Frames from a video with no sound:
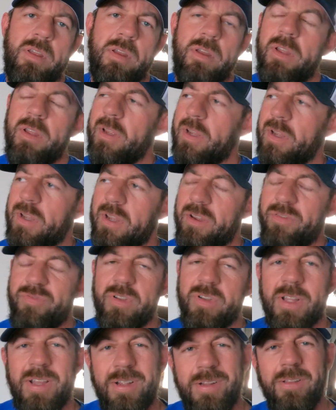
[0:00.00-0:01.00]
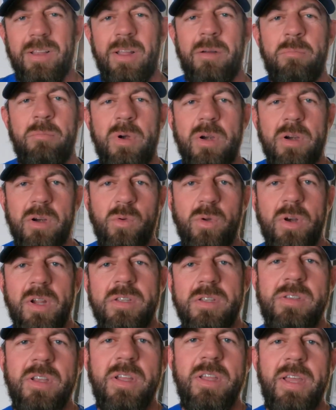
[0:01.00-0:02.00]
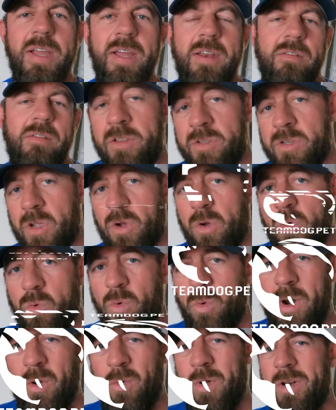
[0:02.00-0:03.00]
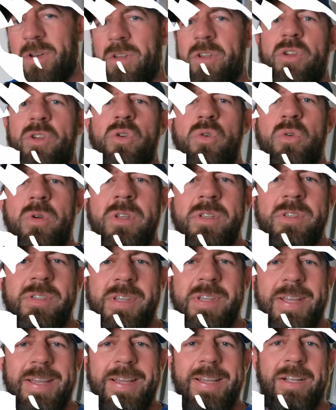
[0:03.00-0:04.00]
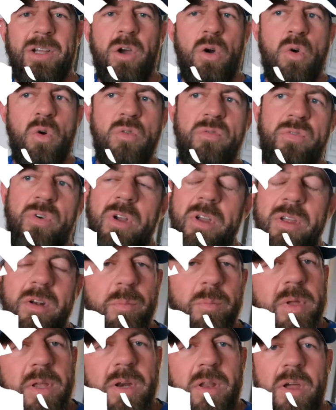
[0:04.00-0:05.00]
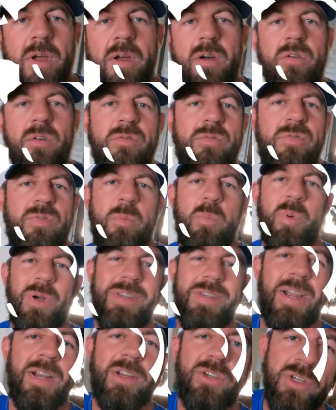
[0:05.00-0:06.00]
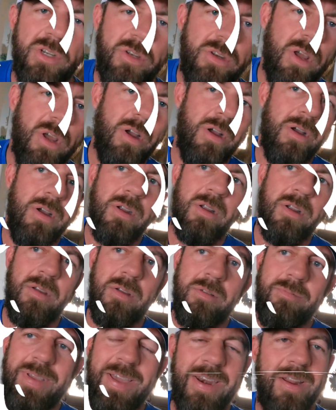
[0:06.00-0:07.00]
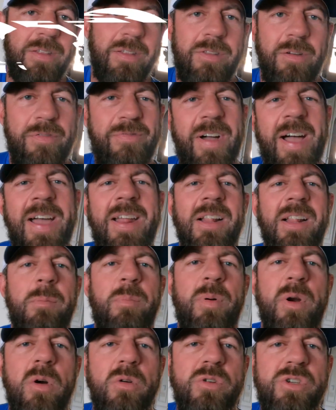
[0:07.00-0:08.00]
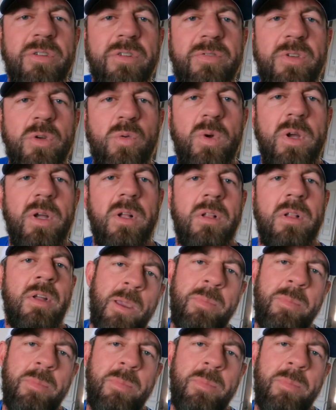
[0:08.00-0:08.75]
I feel like Lumberg when I say that. So what I wanted to do is go over a little bit of protection dog, kind of the final approach, if you will.